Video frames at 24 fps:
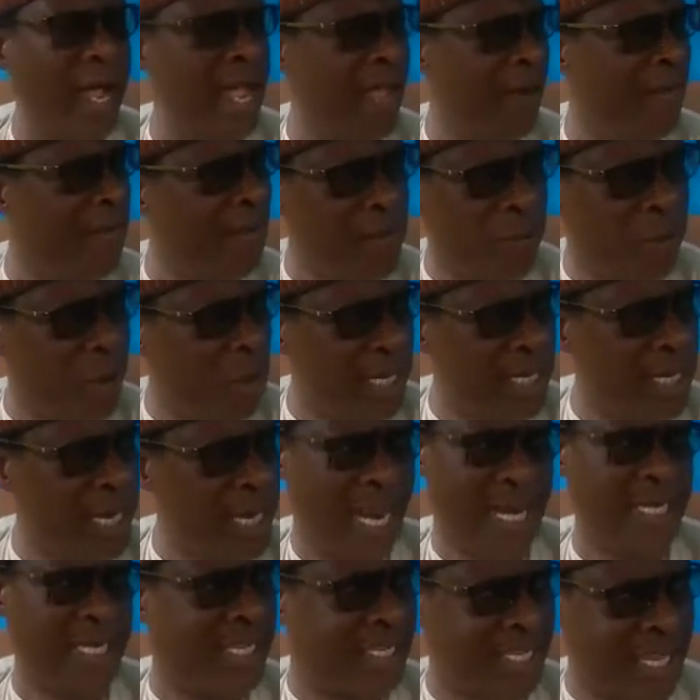anybody
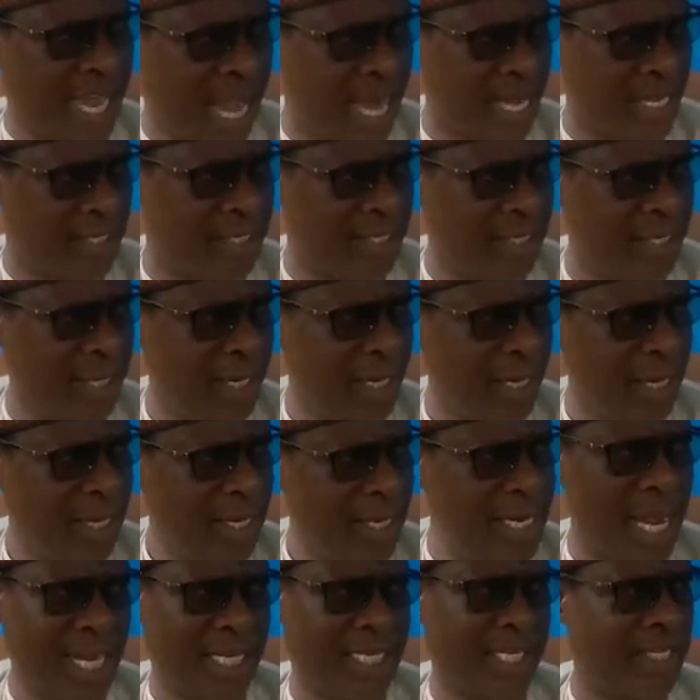can decide
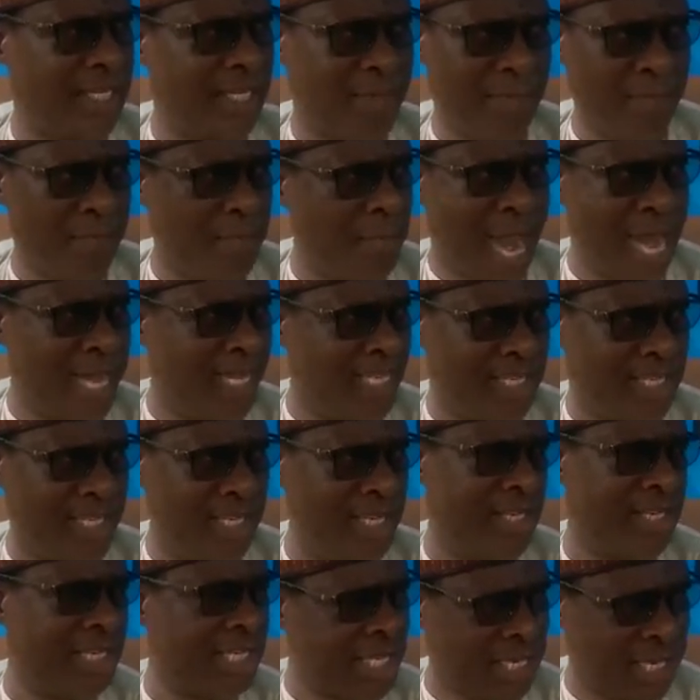that mind
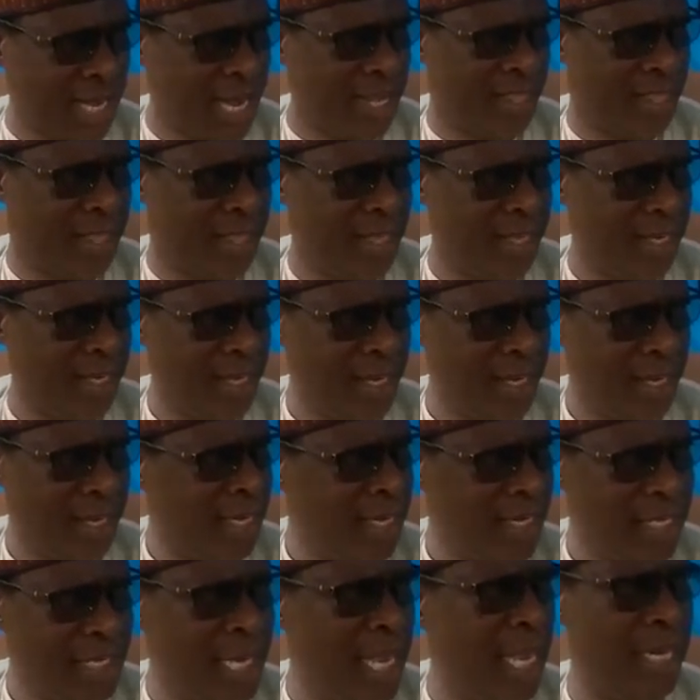is strength,
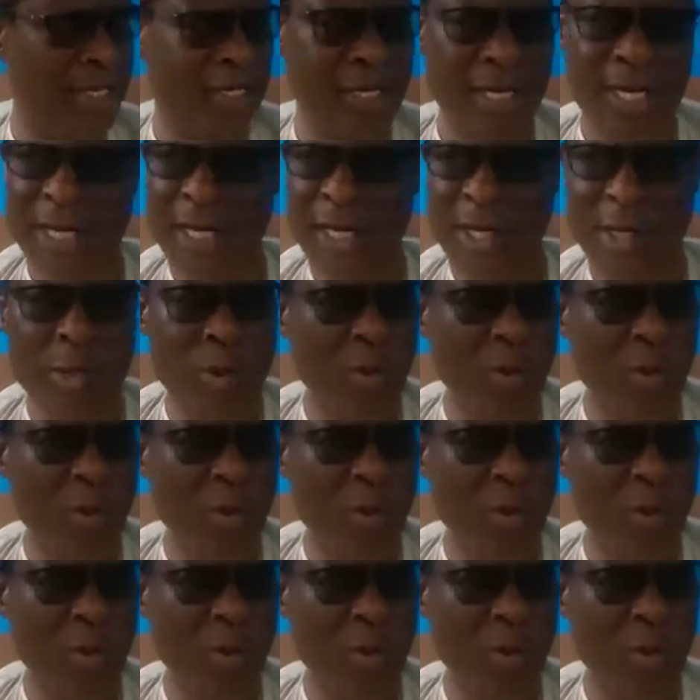then you